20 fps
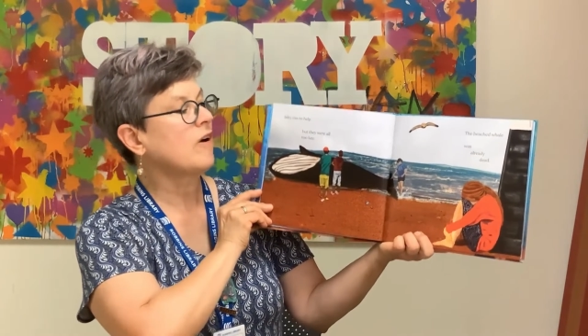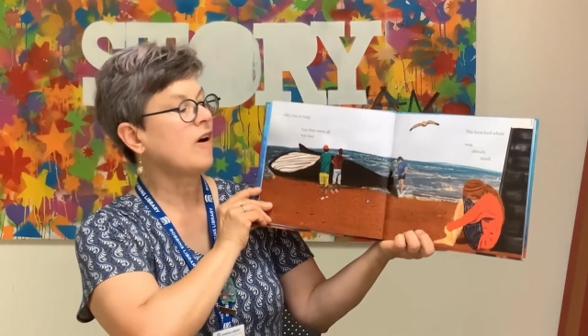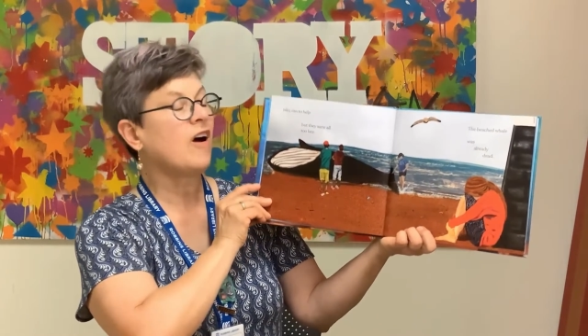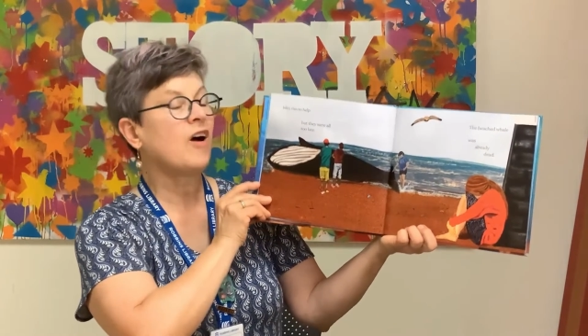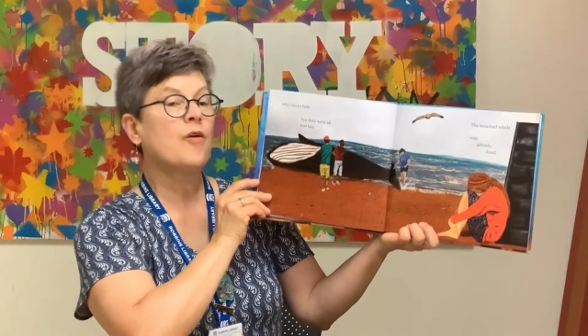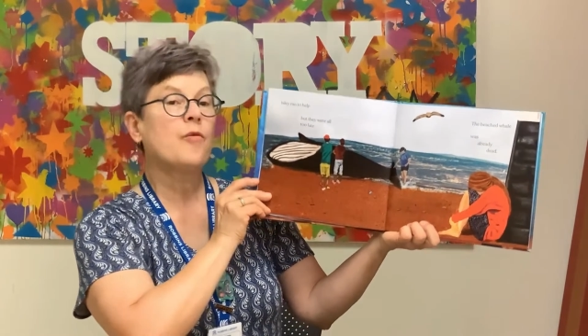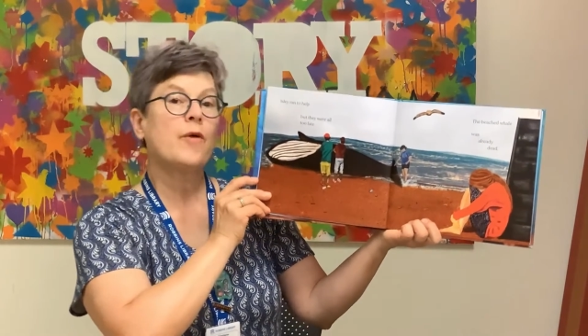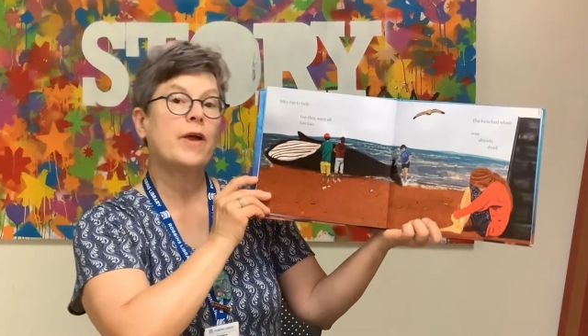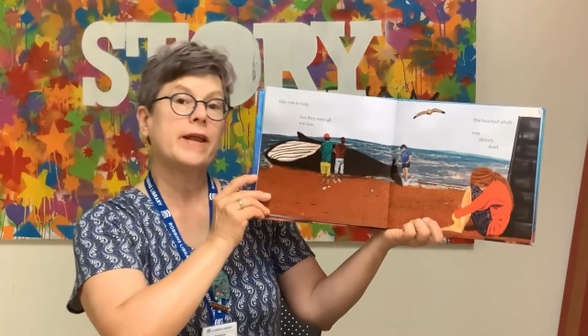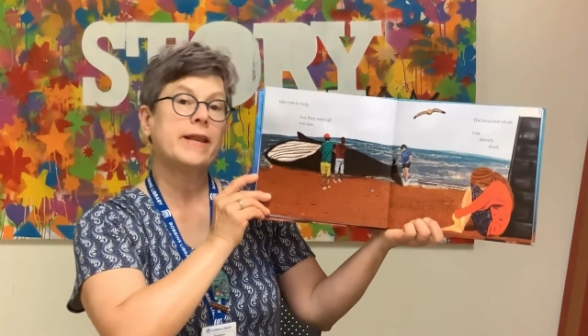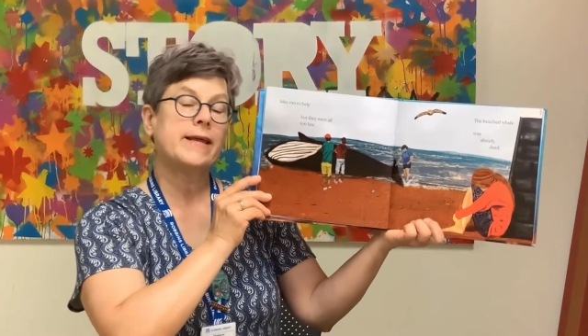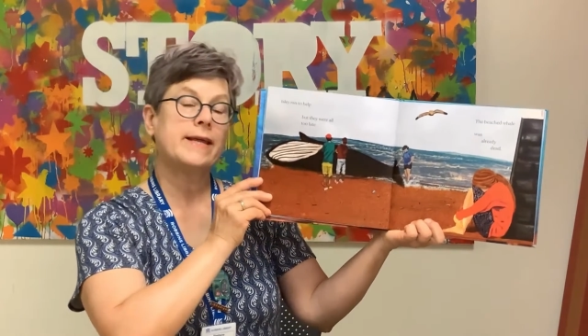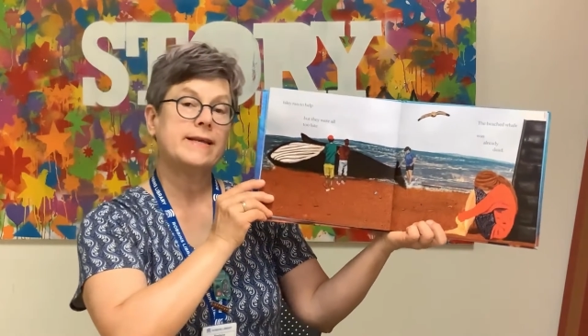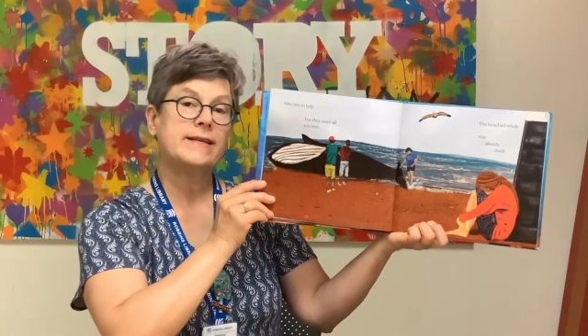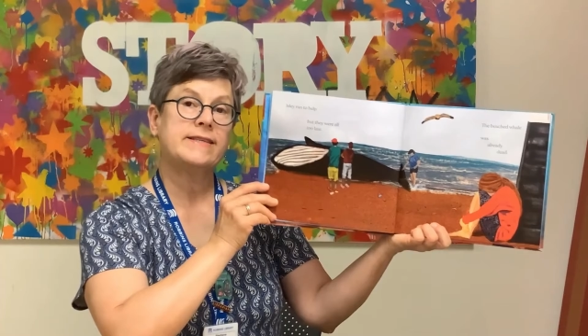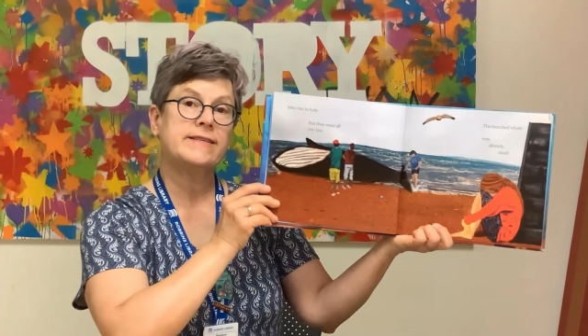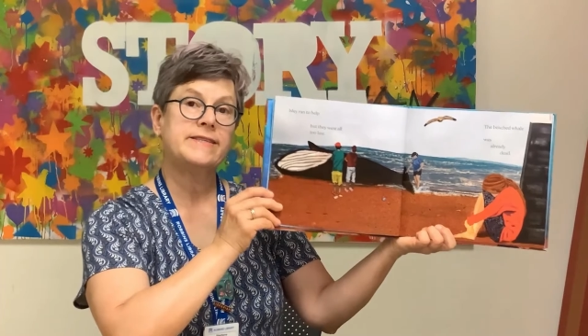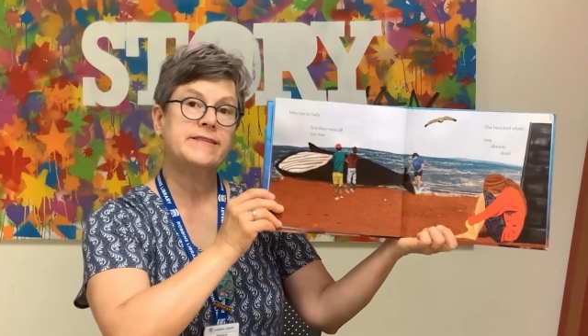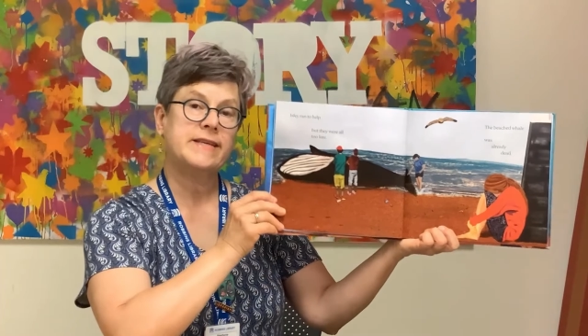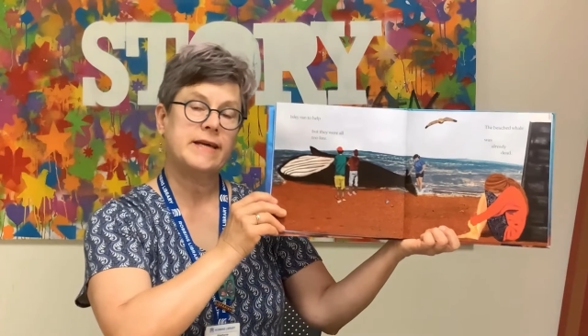already
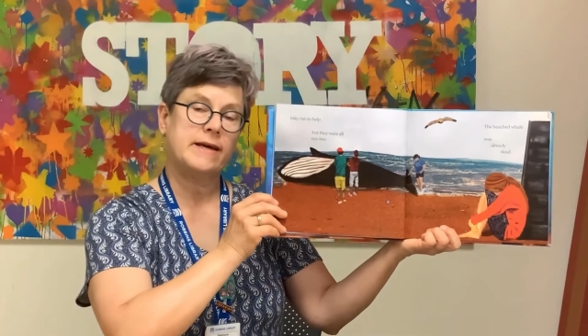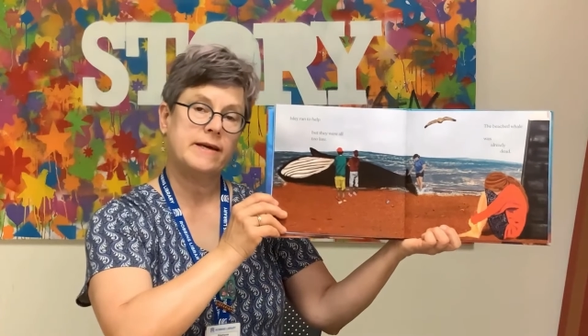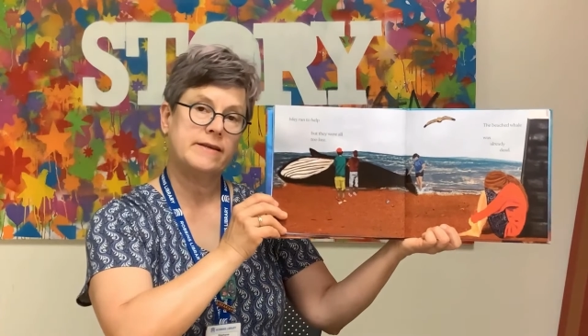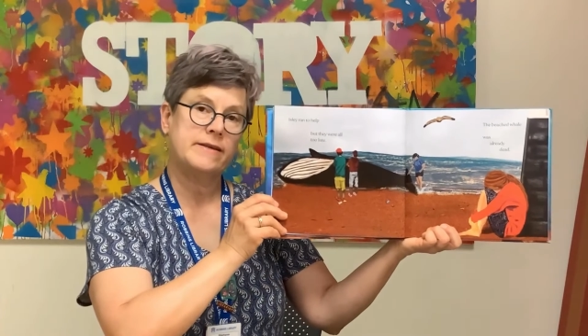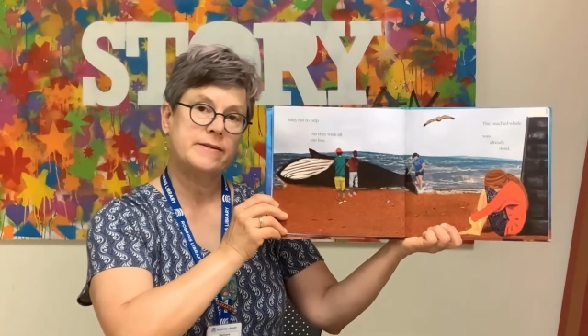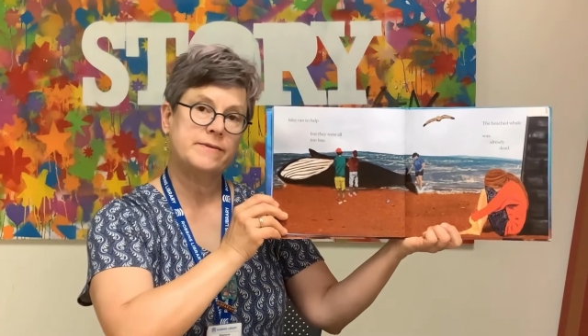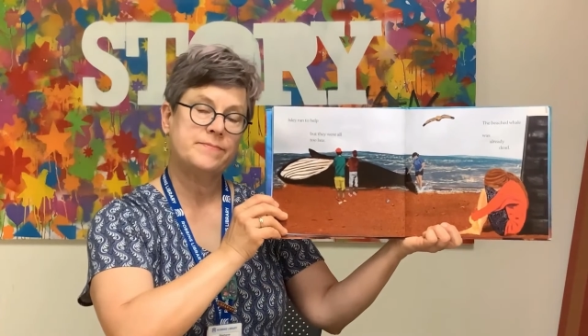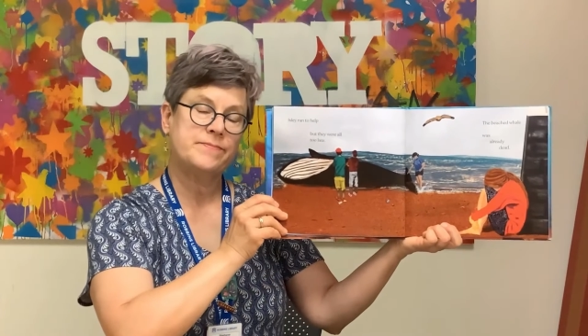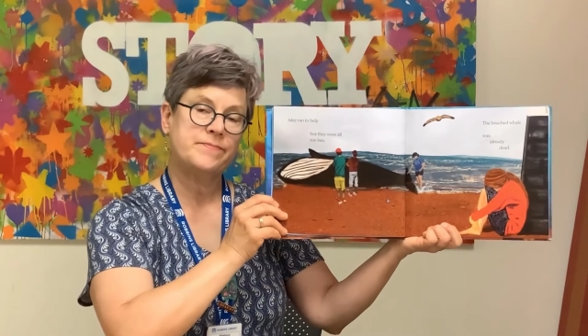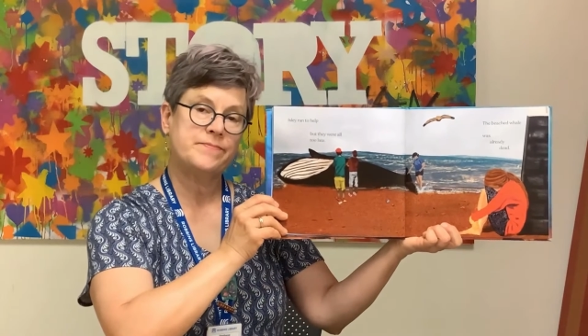dead.